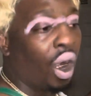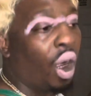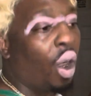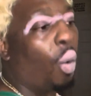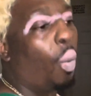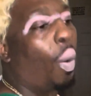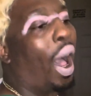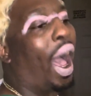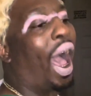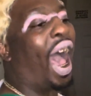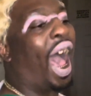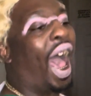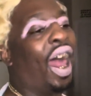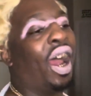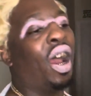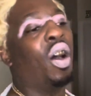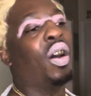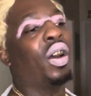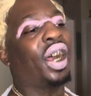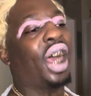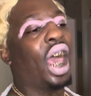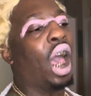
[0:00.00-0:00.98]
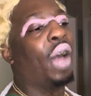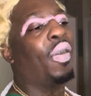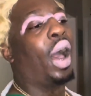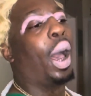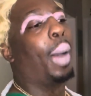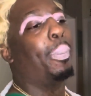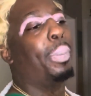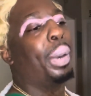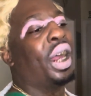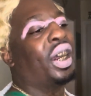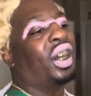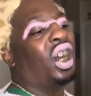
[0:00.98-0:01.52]
Well, I don't care if I've
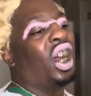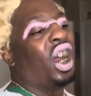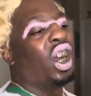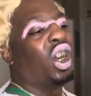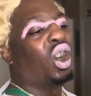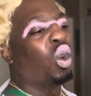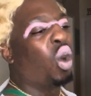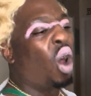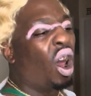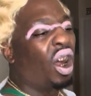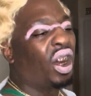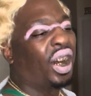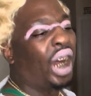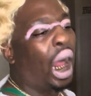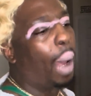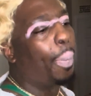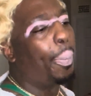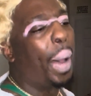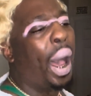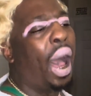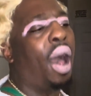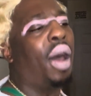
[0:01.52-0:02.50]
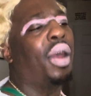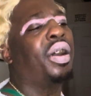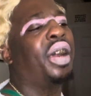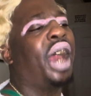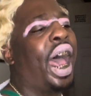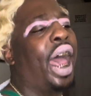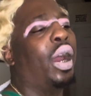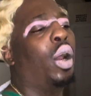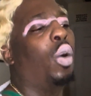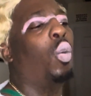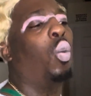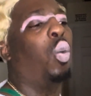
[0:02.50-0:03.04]
been to the truck stop all
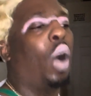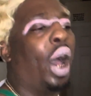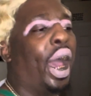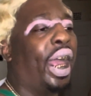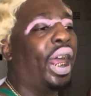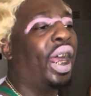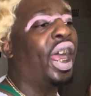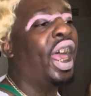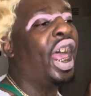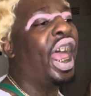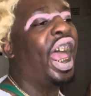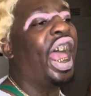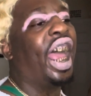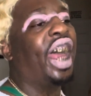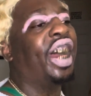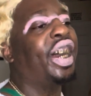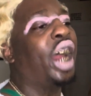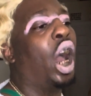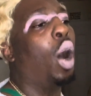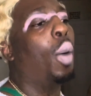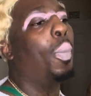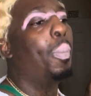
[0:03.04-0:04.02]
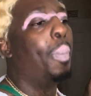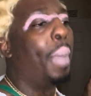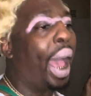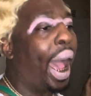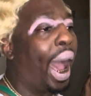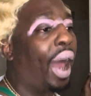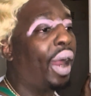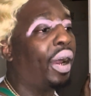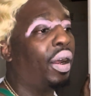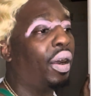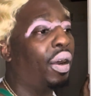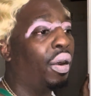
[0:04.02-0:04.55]
night or wait. It don't
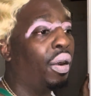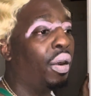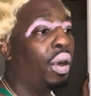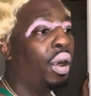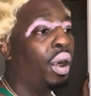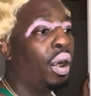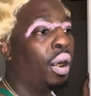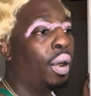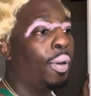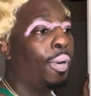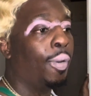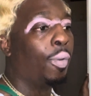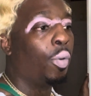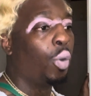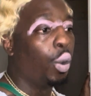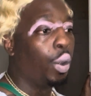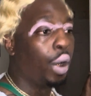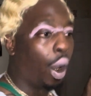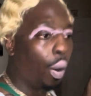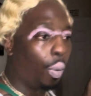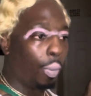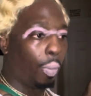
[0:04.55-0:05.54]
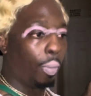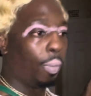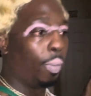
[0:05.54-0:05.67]
matter. You know?